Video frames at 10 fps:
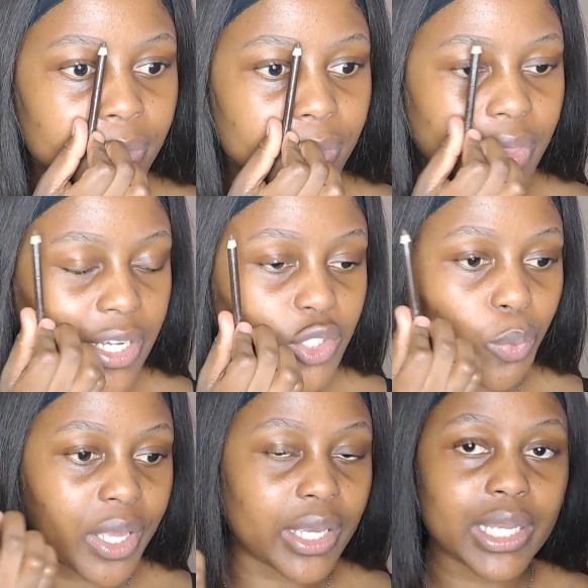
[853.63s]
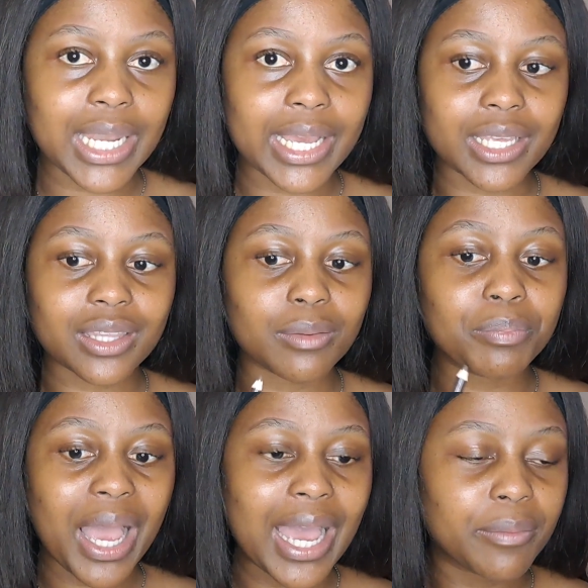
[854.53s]
That's where, like, the
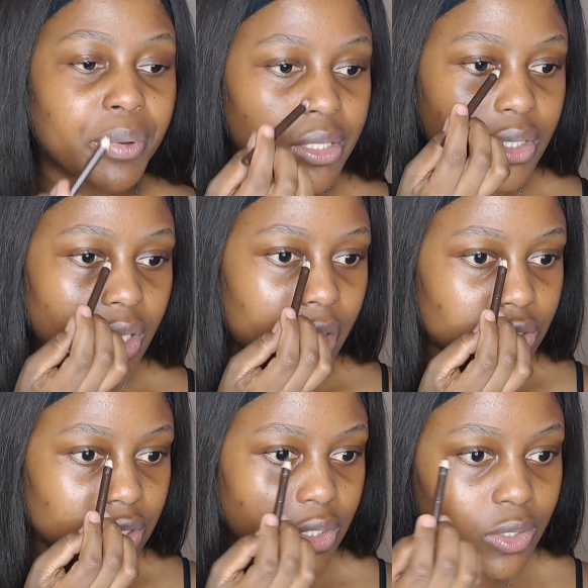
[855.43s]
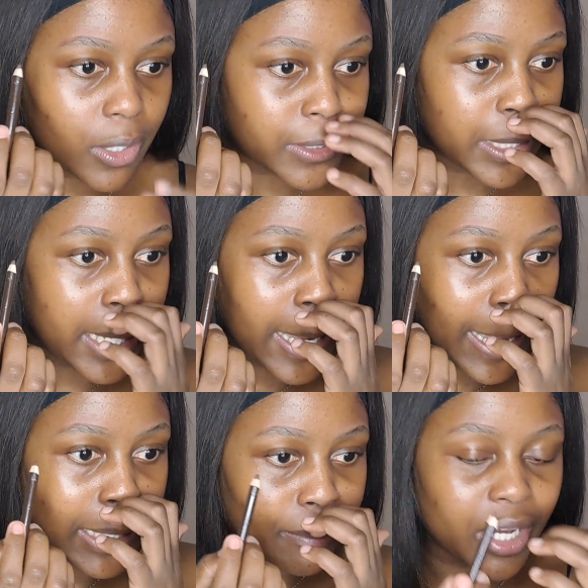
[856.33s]
eye pencil actually starts.
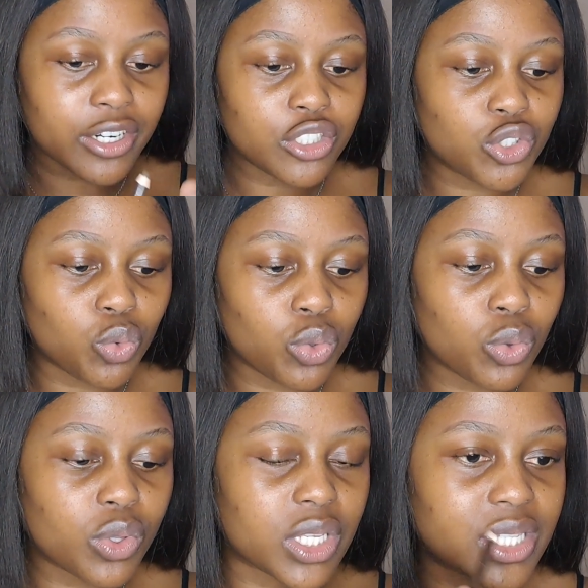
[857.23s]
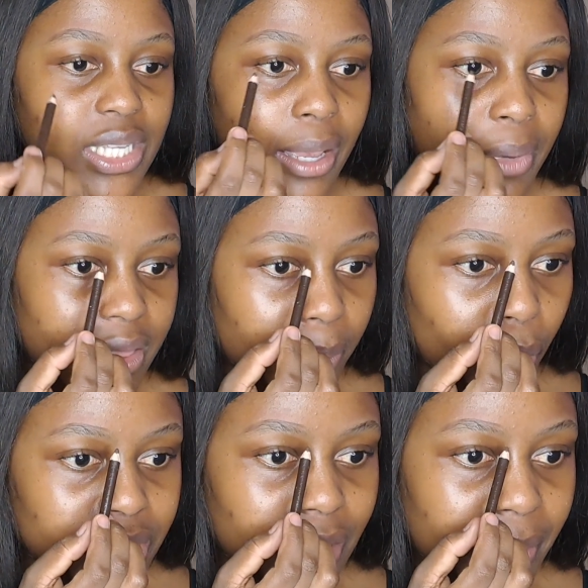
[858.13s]
And I'm gonna do the same at the
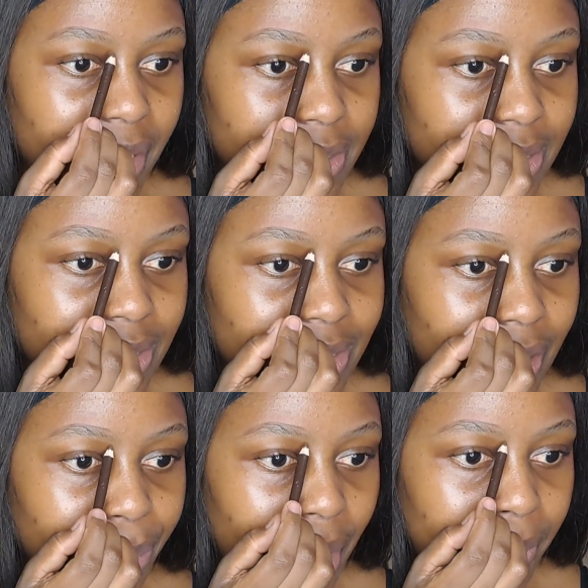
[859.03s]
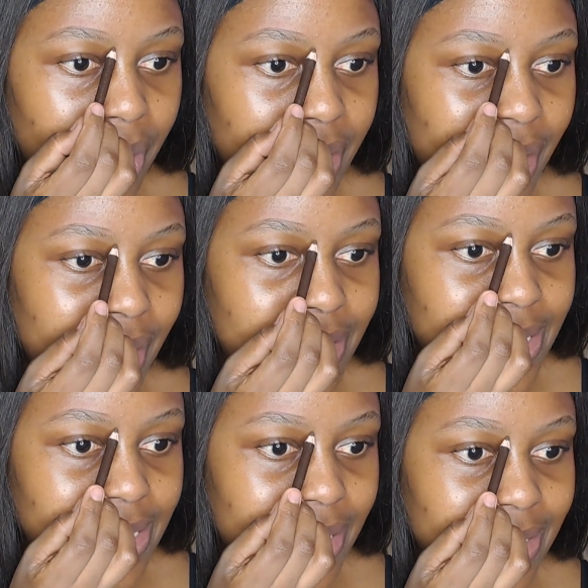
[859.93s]
bottom, except I'm gonna
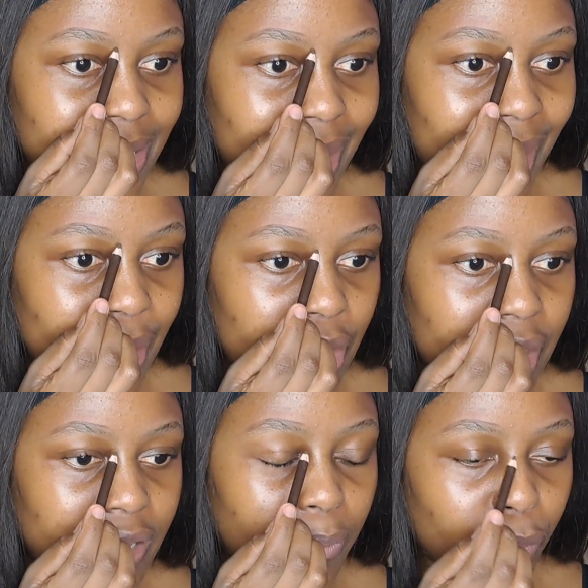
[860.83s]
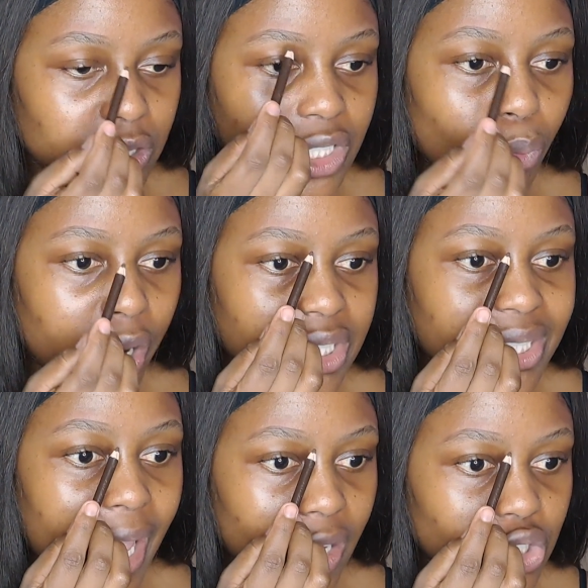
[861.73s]
extend the line, and the bottom one is
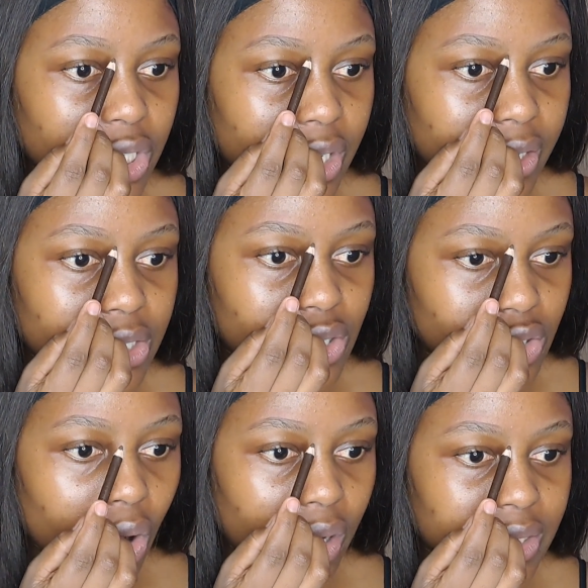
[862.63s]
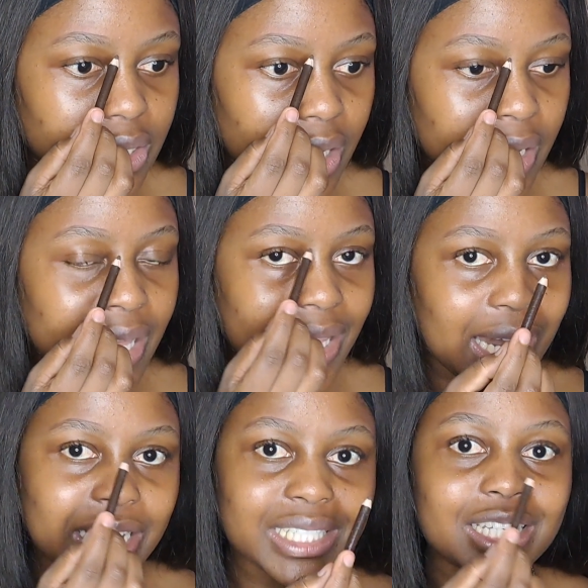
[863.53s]
actually gonna start, the
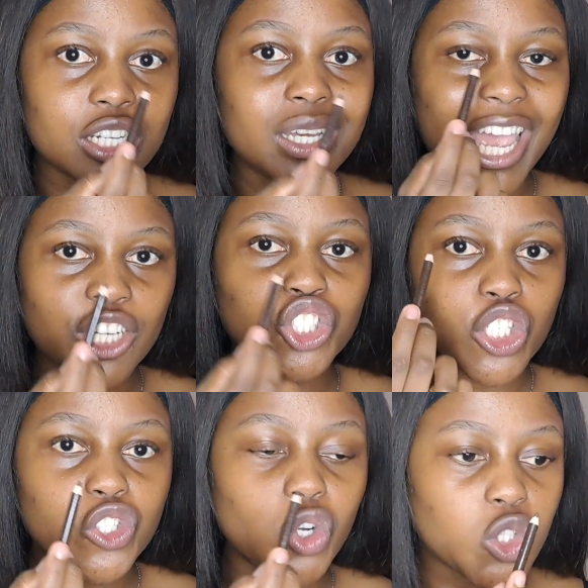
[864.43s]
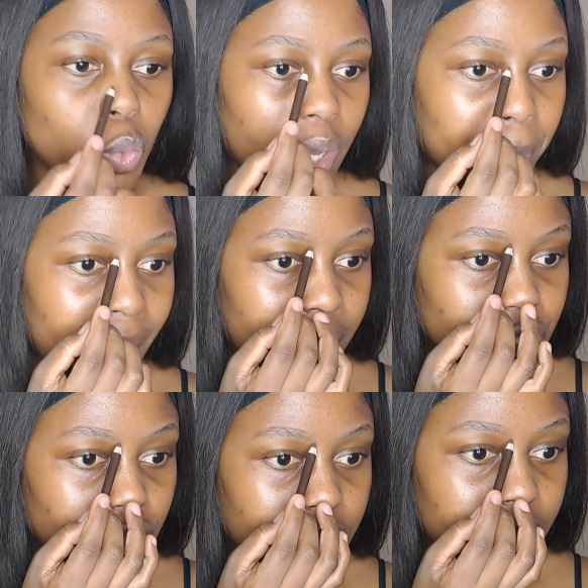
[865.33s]
line is gonna actually start where my
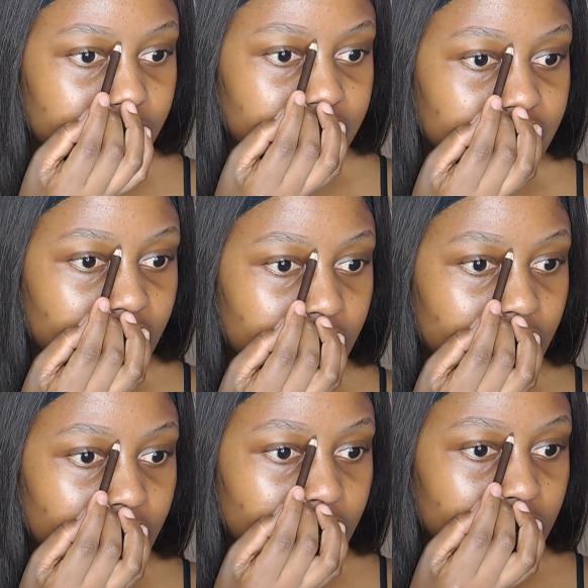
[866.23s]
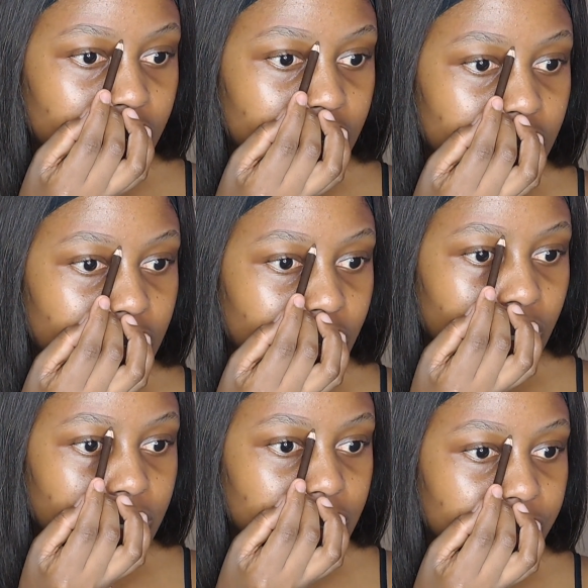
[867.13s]
actual hairs
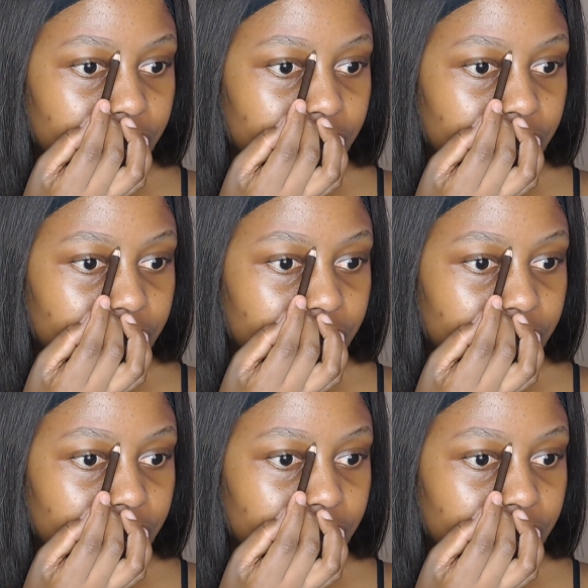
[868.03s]
start.